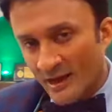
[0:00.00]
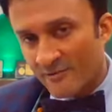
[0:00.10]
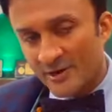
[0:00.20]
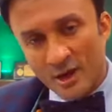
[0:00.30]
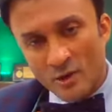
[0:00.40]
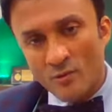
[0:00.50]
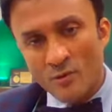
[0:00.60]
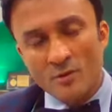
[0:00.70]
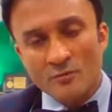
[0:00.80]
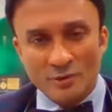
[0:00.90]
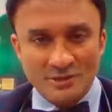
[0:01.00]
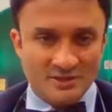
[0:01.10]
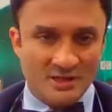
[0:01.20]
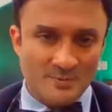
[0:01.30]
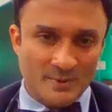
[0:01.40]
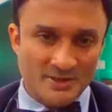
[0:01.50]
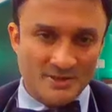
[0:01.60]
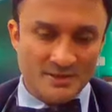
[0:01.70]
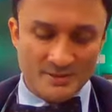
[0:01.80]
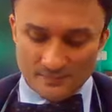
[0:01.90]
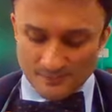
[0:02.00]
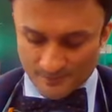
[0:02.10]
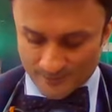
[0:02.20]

a TAVR now for such patients.